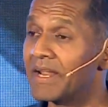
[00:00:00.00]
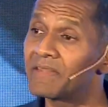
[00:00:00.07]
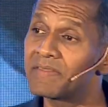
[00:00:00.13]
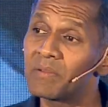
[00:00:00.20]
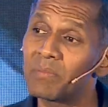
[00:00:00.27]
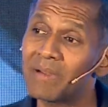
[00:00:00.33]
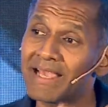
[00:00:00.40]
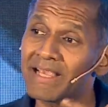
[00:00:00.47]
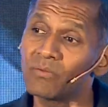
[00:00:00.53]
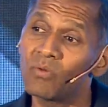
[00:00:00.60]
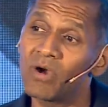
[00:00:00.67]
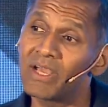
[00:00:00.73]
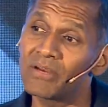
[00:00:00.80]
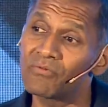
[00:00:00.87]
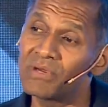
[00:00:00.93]
And I think black
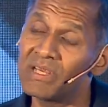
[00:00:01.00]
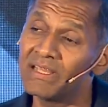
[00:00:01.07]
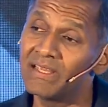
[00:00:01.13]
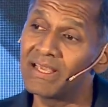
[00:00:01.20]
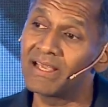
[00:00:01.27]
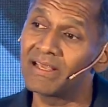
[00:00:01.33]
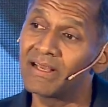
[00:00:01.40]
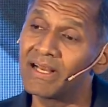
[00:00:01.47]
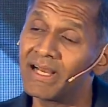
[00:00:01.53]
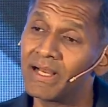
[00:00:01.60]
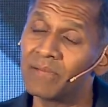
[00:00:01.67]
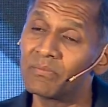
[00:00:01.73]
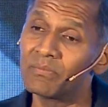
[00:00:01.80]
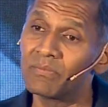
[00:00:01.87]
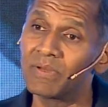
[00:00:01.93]
and white really
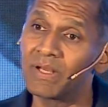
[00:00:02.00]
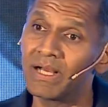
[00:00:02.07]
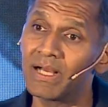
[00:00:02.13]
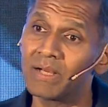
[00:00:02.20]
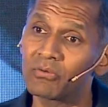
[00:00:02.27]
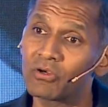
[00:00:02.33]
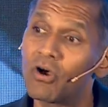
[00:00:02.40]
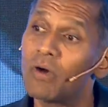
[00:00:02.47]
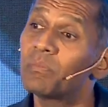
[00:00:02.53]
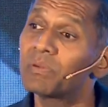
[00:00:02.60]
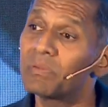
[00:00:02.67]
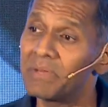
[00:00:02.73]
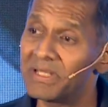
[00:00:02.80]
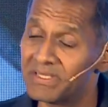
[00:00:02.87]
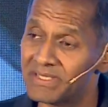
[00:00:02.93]

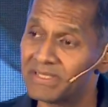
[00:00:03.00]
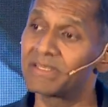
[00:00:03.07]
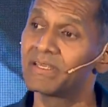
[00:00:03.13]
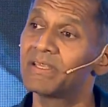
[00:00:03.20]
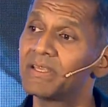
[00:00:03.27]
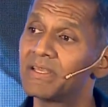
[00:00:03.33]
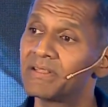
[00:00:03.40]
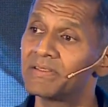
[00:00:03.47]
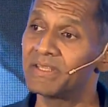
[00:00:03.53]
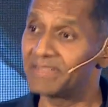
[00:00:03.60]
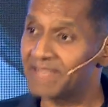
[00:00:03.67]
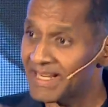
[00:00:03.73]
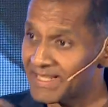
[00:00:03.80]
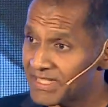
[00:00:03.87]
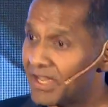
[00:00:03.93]
complements
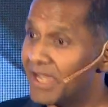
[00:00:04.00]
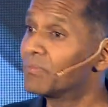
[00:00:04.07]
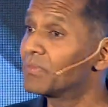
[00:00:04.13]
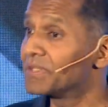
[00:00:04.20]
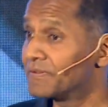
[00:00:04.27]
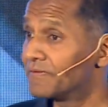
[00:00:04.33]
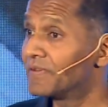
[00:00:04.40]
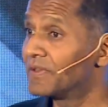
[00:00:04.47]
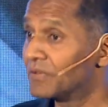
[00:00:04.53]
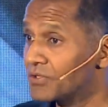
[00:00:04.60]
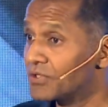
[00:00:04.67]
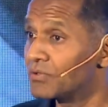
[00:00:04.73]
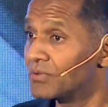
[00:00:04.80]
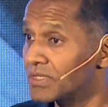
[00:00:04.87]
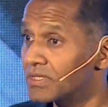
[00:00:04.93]
that timeless
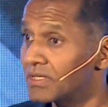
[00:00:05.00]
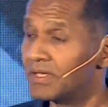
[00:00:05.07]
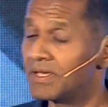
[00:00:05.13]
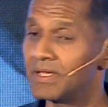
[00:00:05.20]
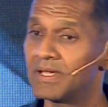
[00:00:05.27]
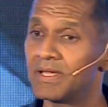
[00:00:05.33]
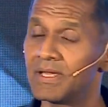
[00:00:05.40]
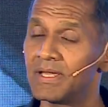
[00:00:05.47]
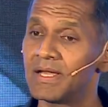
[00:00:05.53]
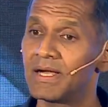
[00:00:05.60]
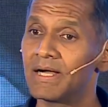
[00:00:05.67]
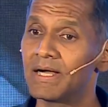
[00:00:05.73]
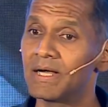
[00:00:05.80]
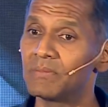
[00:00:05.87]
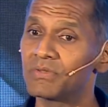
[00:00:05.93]
feel to it.
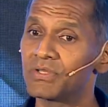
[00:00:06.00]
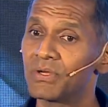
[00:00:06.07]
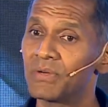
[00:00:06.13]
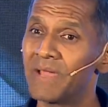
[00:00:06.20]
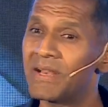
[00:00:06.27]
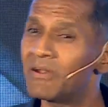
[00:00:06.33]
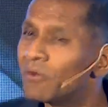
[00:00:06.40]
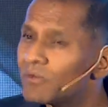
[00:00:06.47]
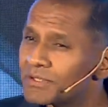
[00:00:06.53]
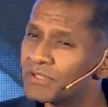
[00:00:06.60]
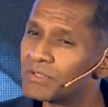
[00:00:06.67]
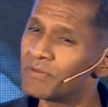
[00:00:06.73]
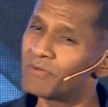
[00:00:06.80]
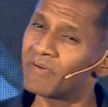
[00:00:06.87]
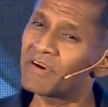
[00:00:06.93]
And
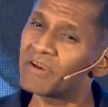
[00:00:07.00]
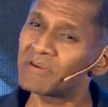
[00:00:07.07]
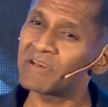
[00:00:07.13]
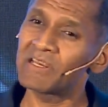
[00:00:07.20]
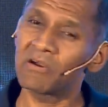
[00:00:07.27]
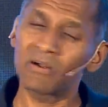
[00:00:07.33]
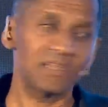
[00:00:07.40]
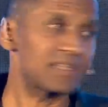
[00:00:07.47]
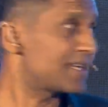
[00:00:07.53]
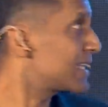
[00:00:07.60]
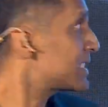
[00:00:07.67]
also, to be very, very